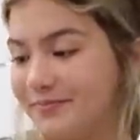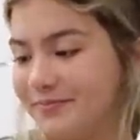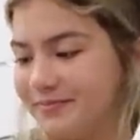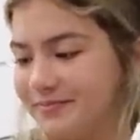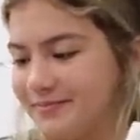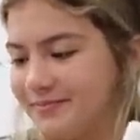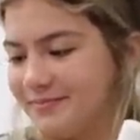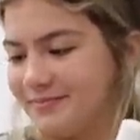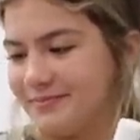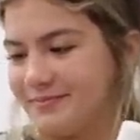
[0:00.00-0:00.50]

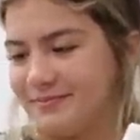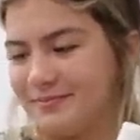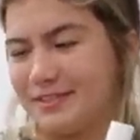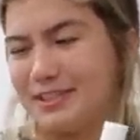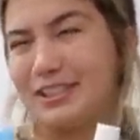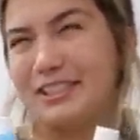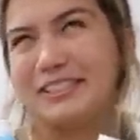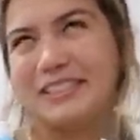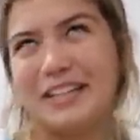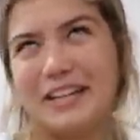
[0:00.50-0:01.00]
She's
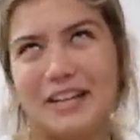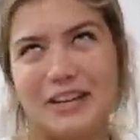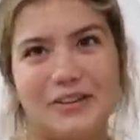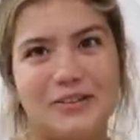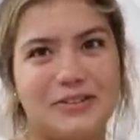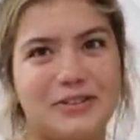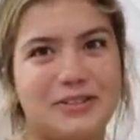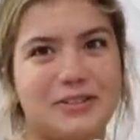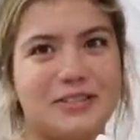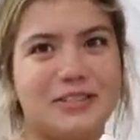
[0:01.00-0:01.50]
gonna
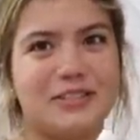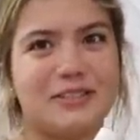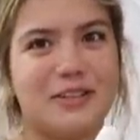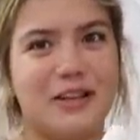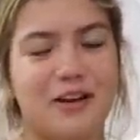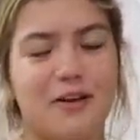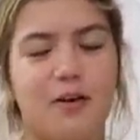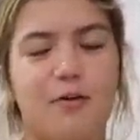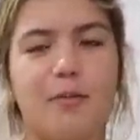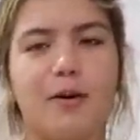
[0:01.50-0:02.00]
use
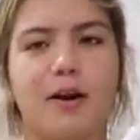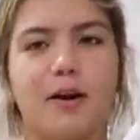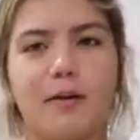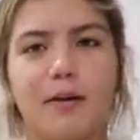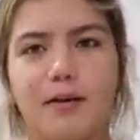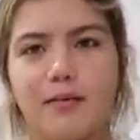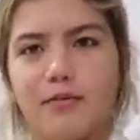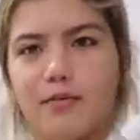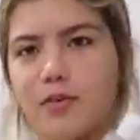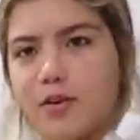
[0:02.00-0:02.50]
stuff. Oh my
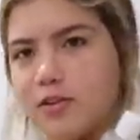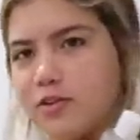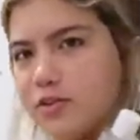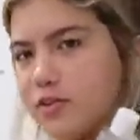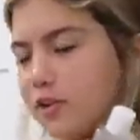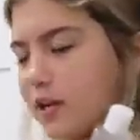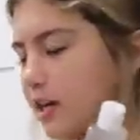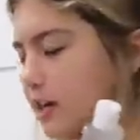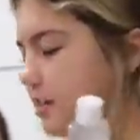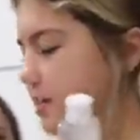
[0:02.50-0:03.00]
god, my voice
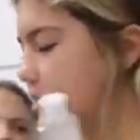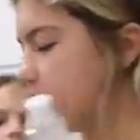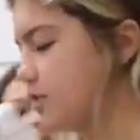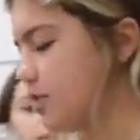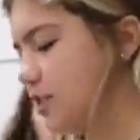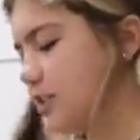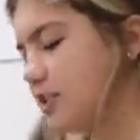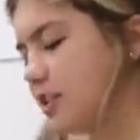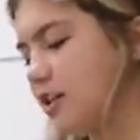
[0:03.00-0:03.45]
cracked. She's